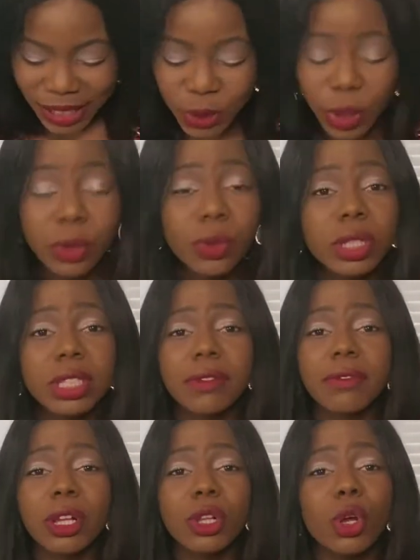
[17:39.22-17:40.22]
You are not a
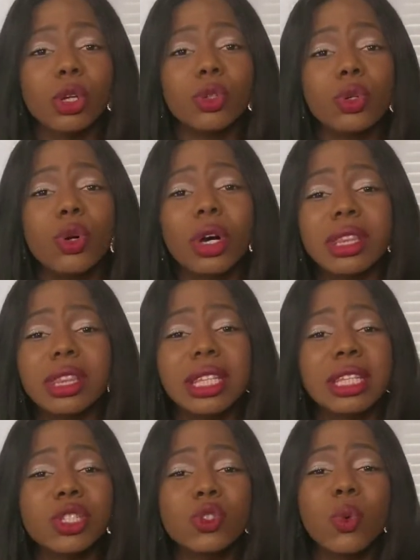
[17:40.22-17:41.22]
failure. You got
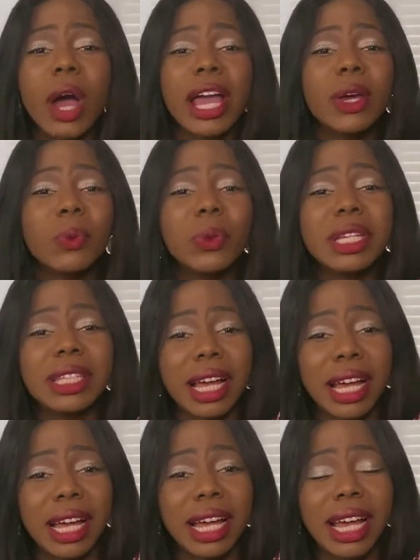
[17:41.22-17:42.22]
this. You are a
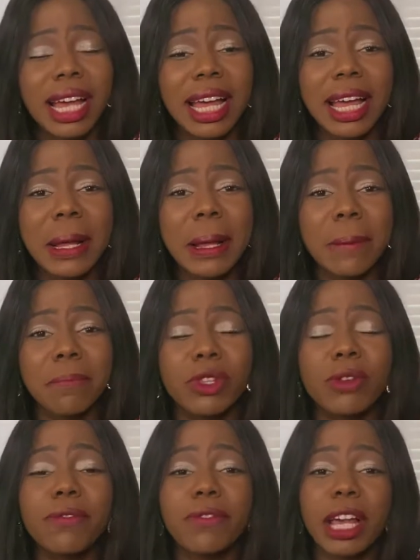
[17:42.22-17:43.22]
winner.
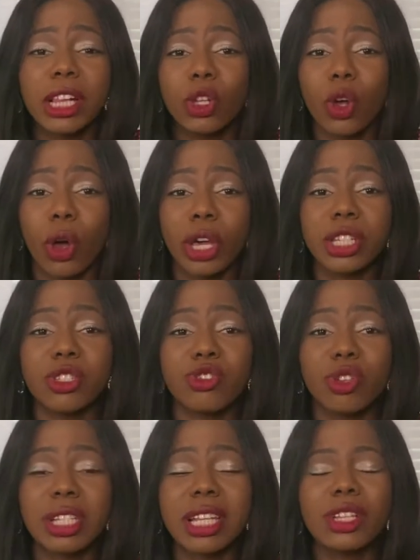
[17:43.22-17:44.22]
The failure is
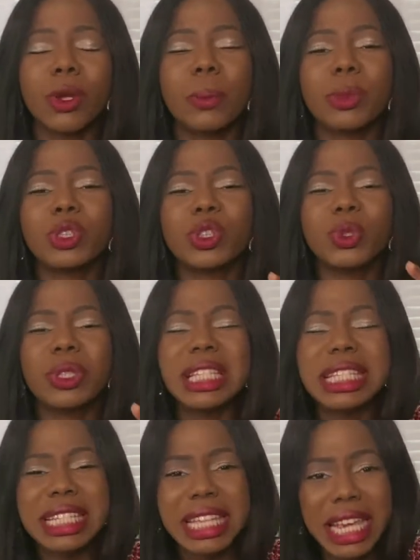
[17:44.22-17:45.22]
just an
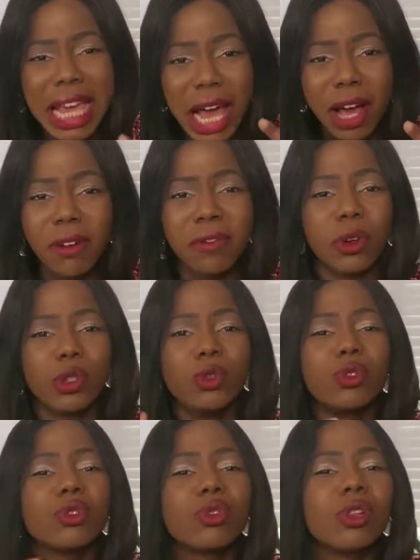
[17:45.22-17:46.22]
opportunity for you
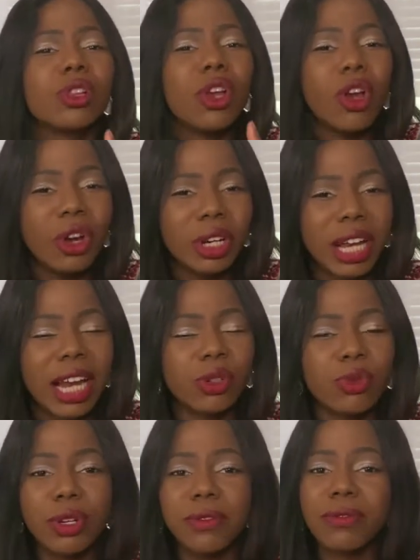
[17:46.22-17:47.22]
to learn
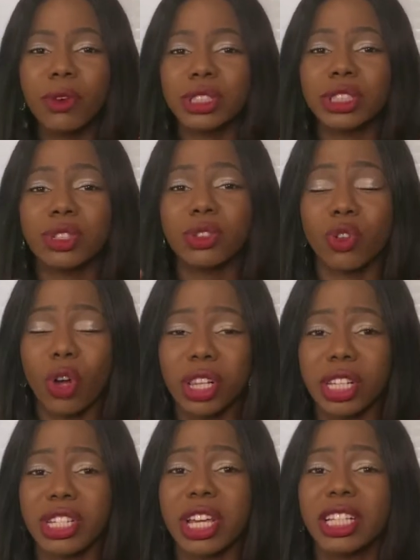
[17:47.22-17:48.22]
and reinforce the
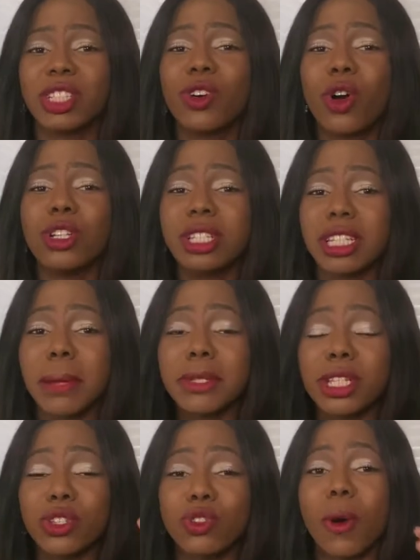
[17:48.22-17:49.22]
knowledge and the
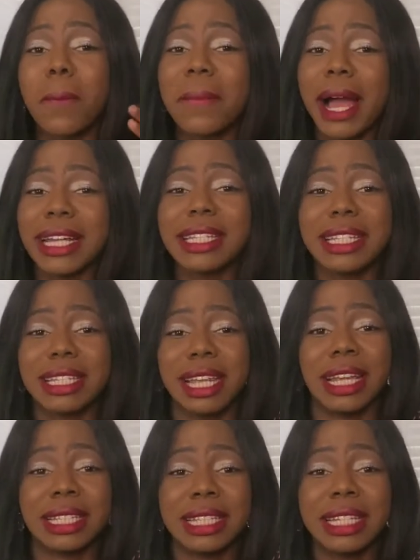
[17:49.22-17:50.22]
concepts in your
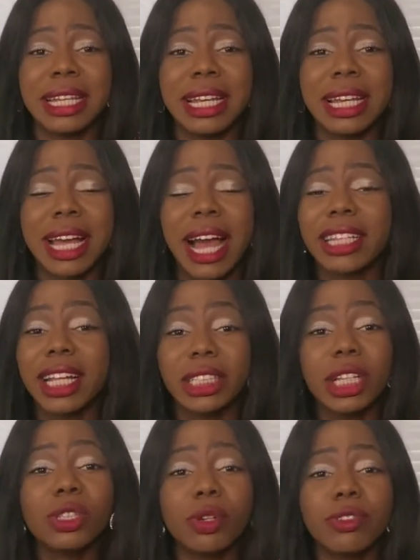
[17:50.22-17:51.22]
mindset. And at
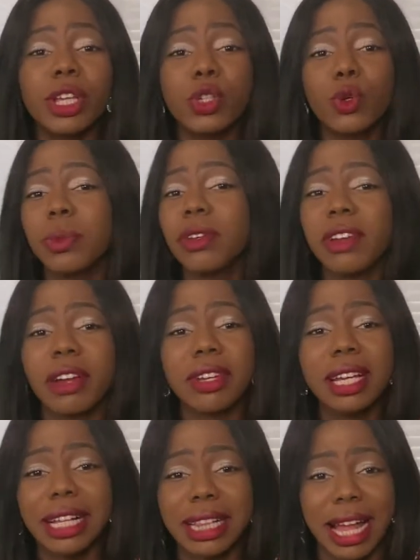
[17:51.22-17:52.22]
the end of the day, you'll be
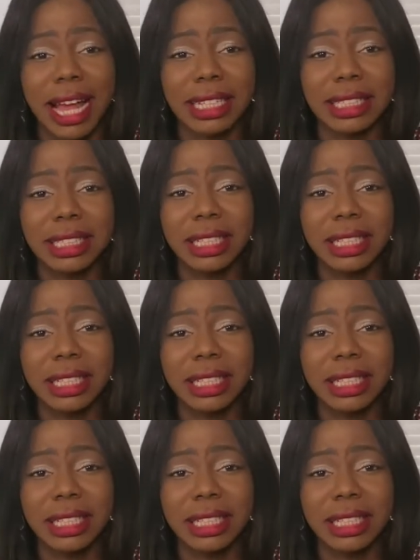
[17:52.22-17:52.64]
very glad.